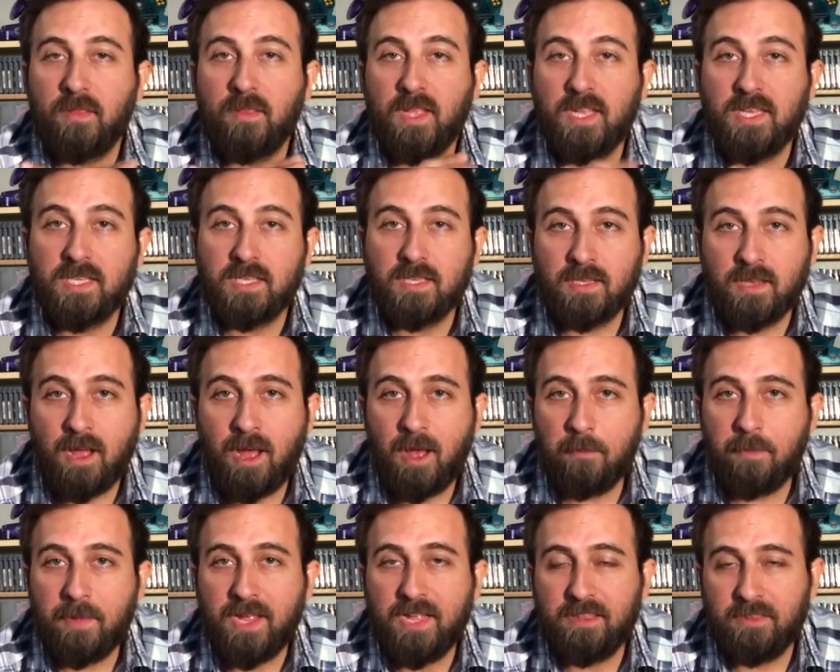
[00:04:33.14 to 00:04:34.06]
They
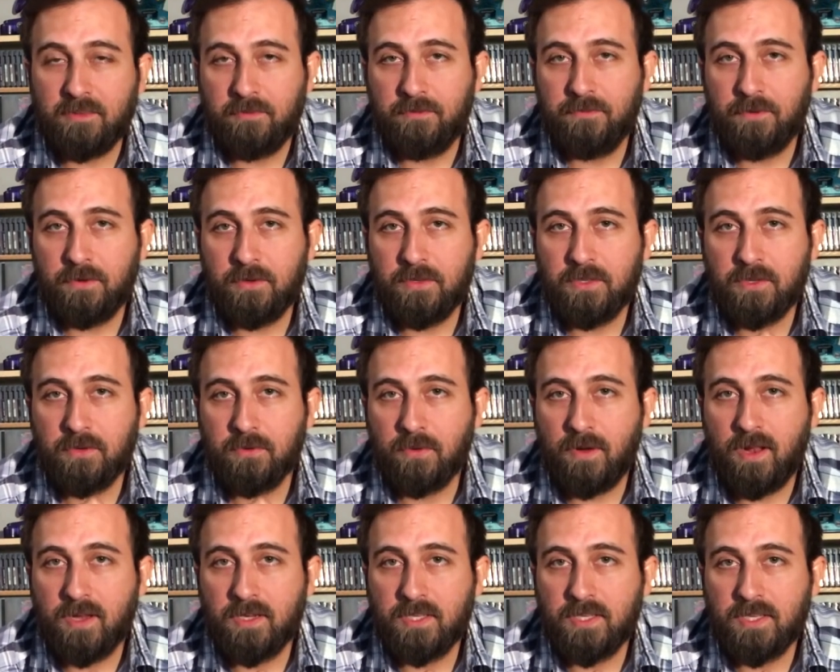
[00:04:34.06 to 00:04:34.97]
stop at the first
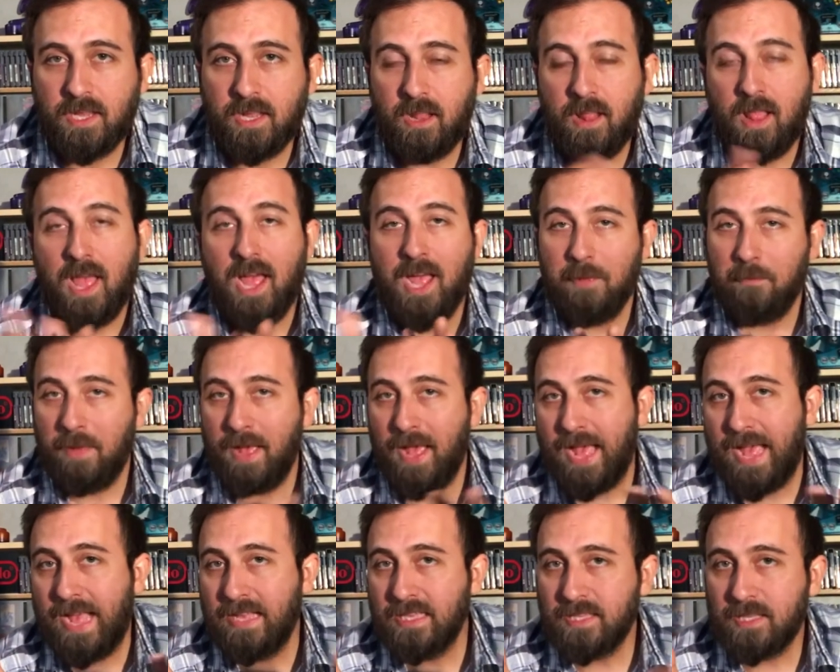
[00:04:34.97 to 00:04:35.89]
garage sale. I
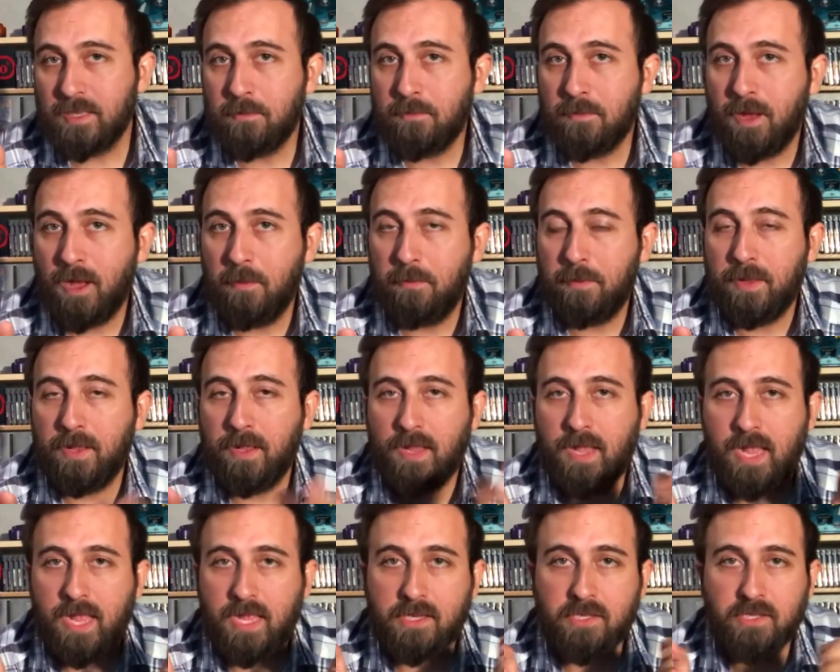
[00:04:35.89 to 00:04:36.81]
pass them up
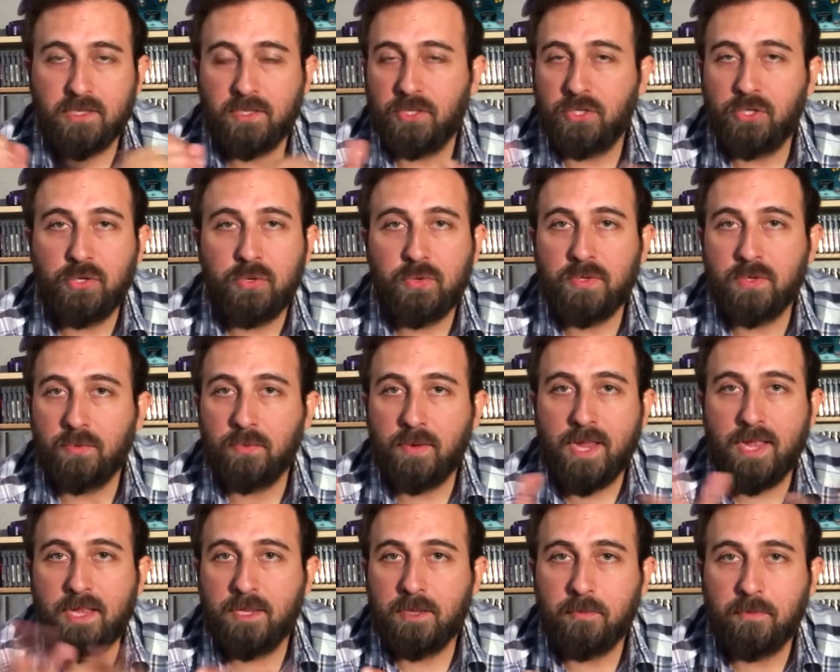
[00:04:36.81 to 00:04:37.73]
and just choose a
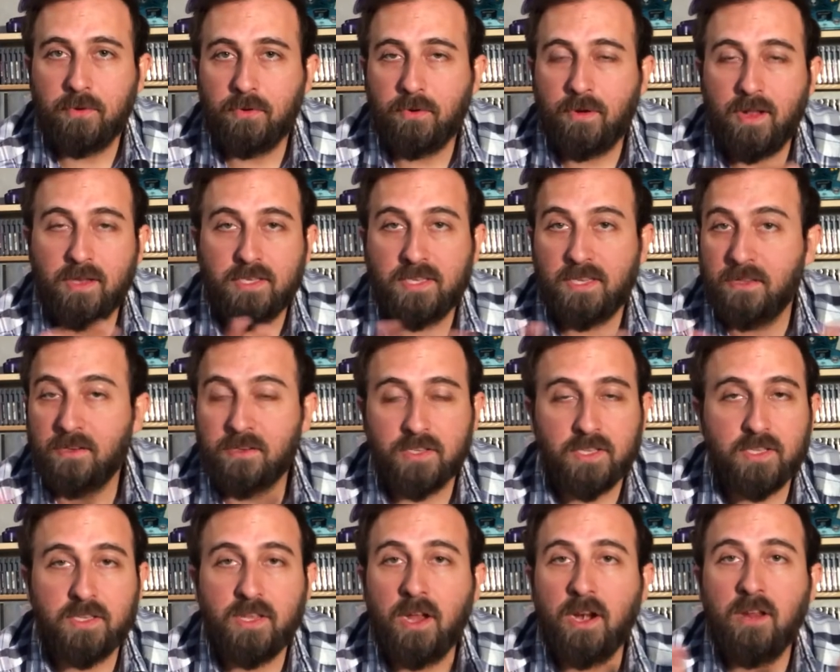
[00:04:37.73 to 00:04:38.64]
random garage sale.
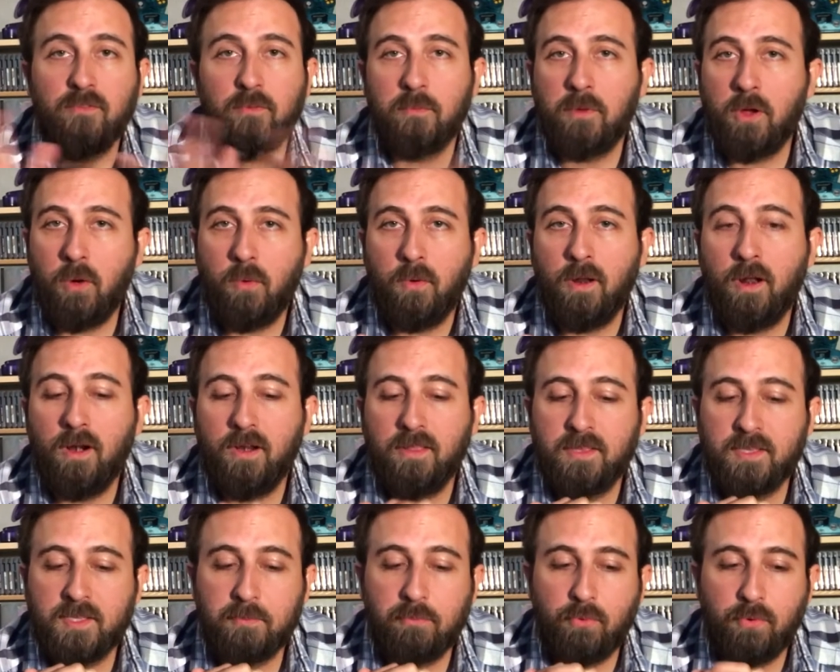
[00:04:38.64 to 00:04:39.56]
There's a ton of them going on
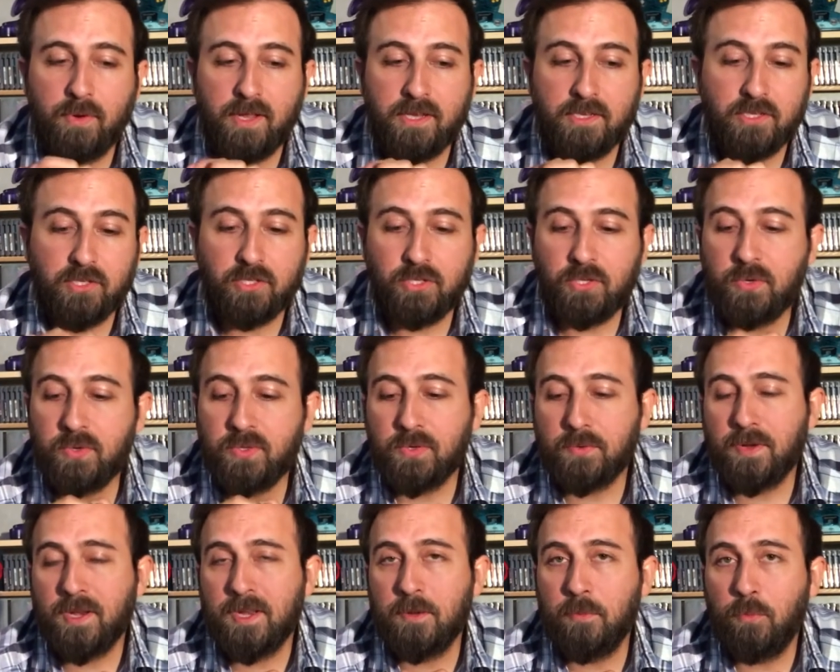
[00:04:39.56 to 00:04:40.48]
at this point. I just choose
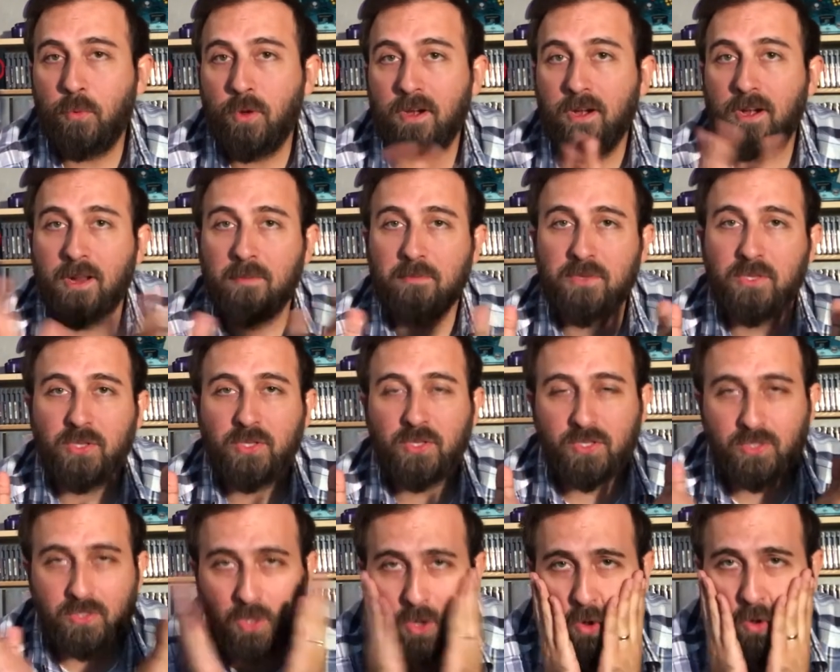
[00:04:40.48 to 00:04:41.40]
a random one and I'm
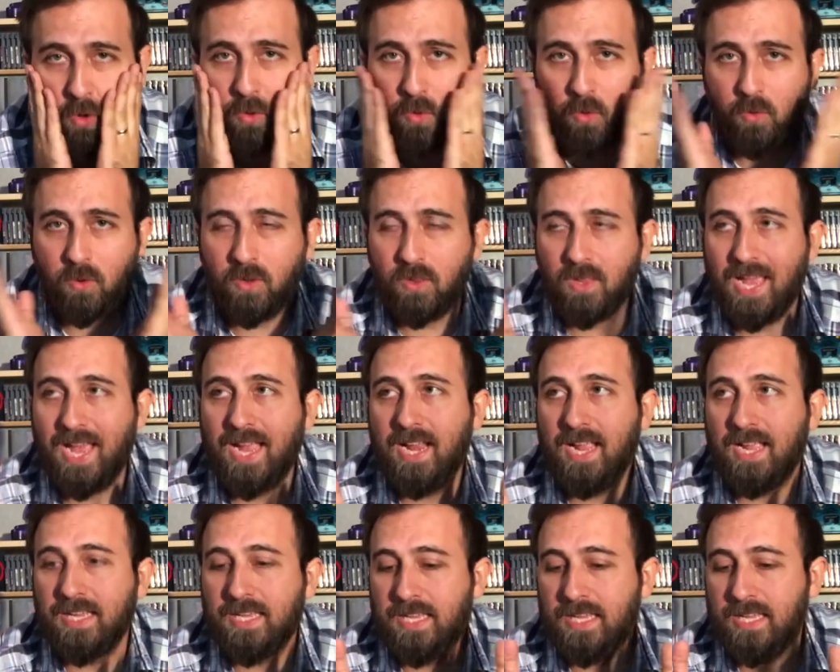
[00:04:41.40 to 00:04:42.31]
so glad
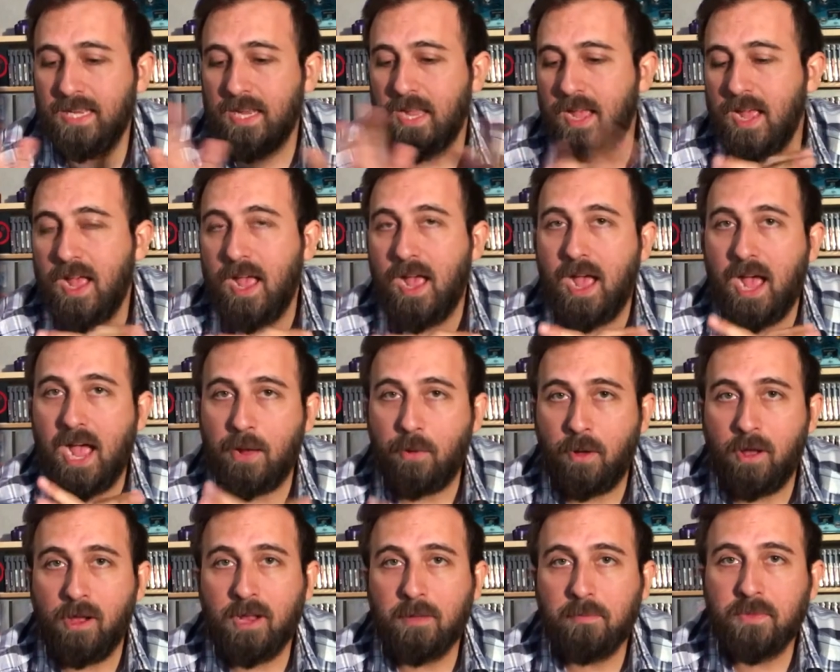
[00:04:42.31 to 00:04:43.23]
I did. I
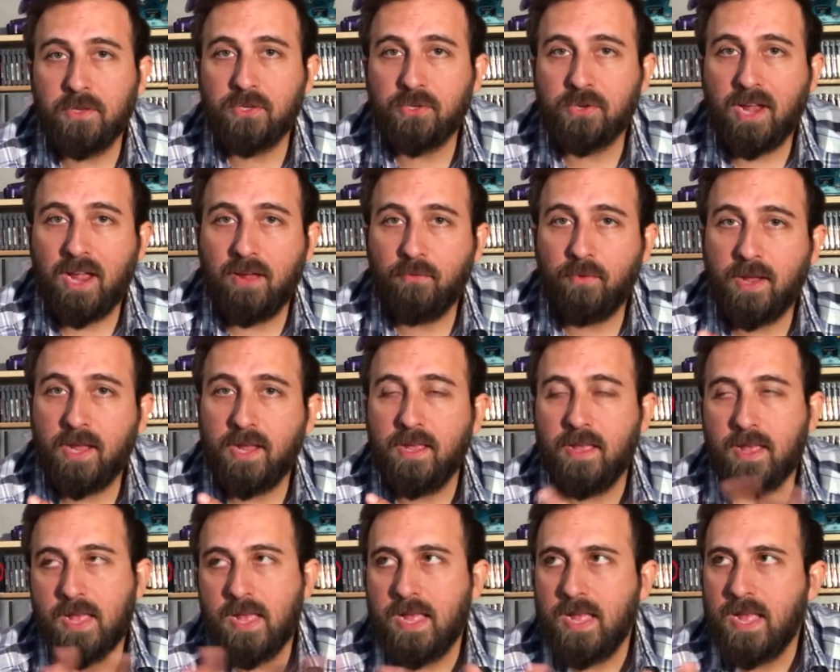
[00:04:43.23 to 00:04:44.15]
walk up the
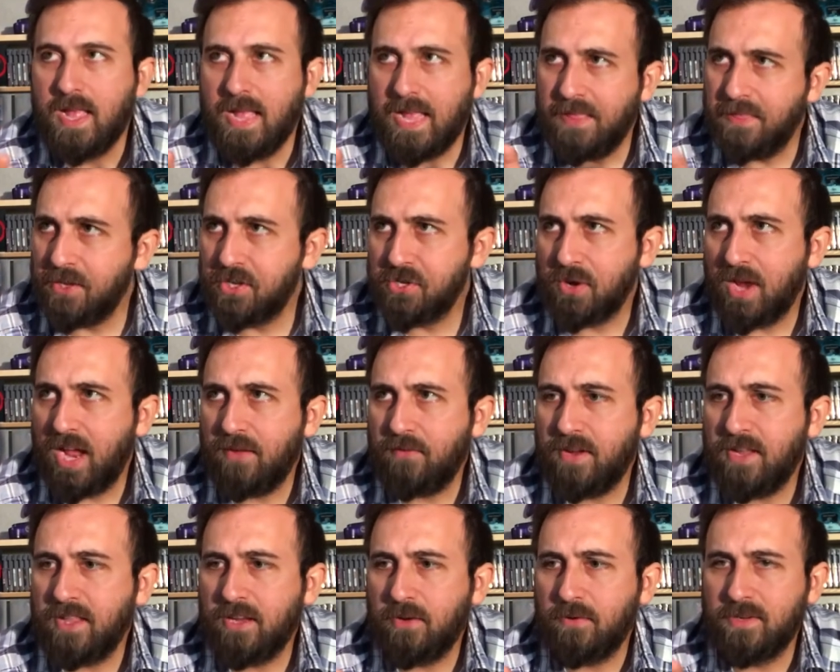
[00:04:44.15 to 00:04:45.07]
driveway in the
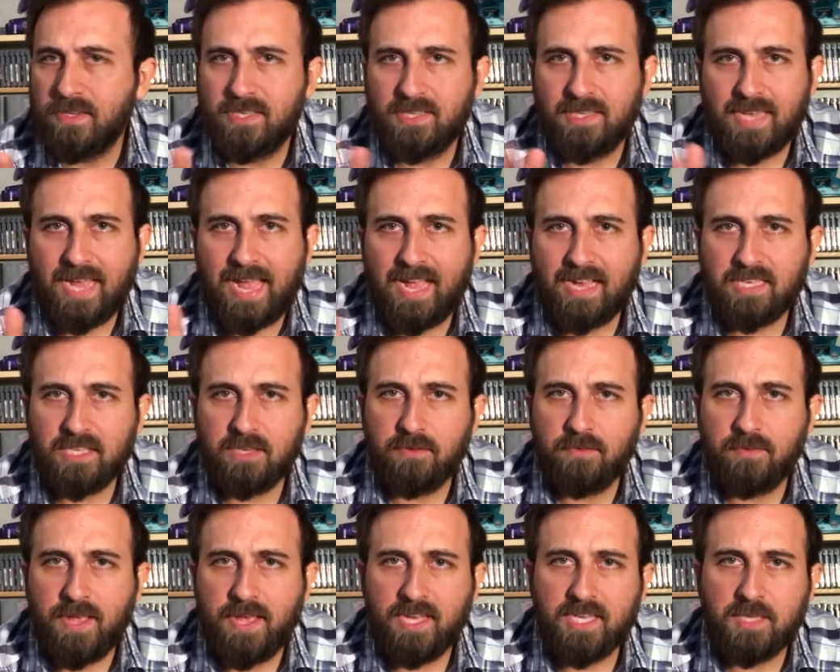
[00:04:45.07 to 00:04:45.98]
driveway, there were stacks
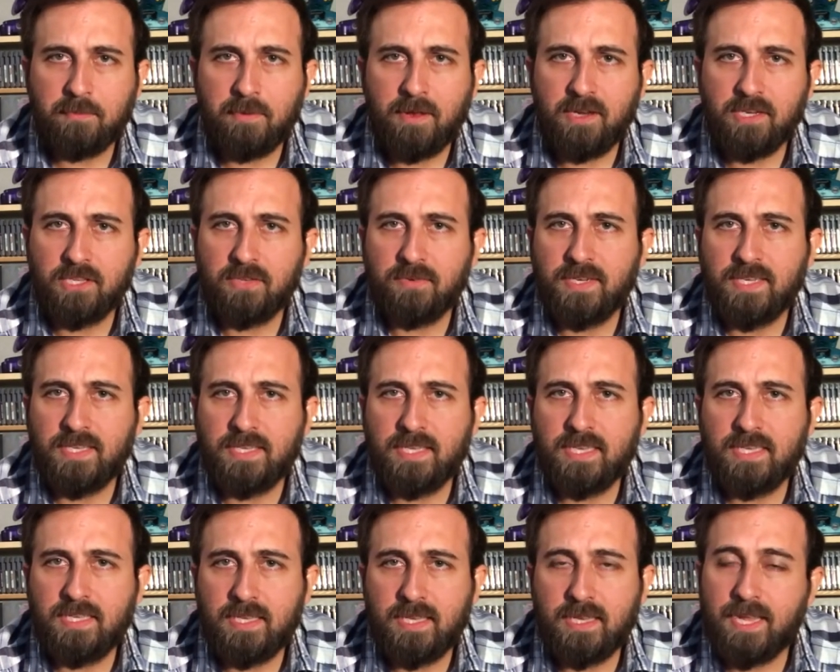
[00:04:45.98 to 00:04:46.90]
of Xbox
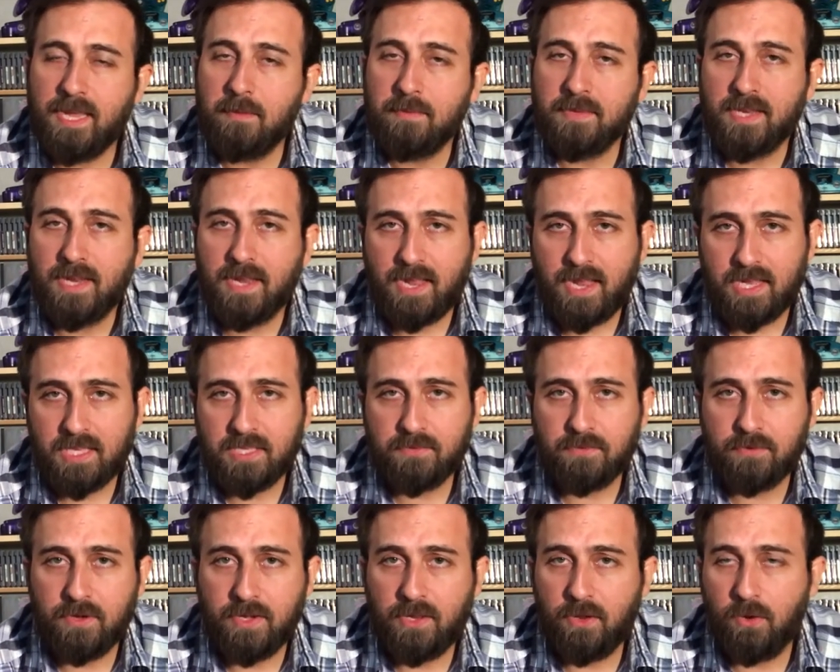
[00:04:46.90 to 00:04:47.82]
360 games, and I asked
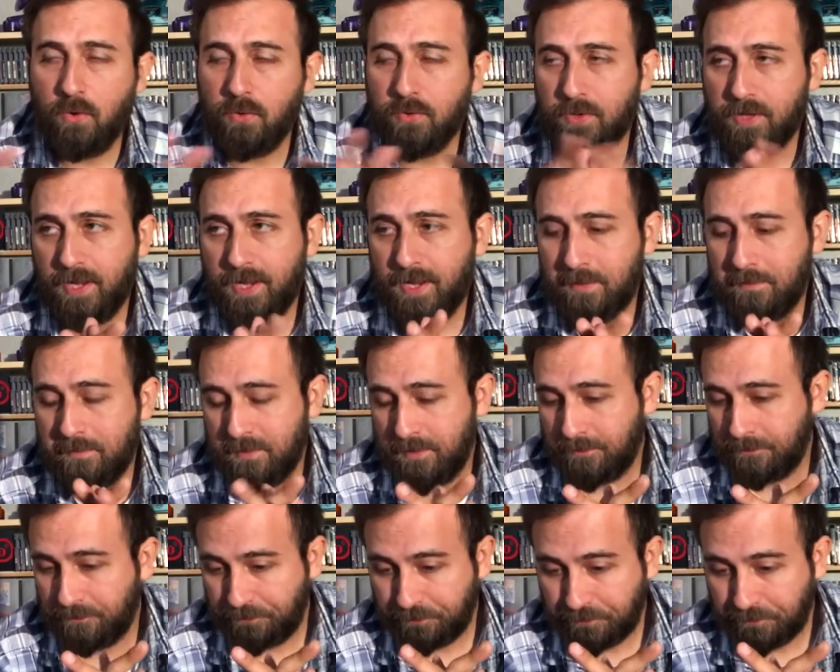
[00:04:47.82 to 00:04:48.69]
for any older games.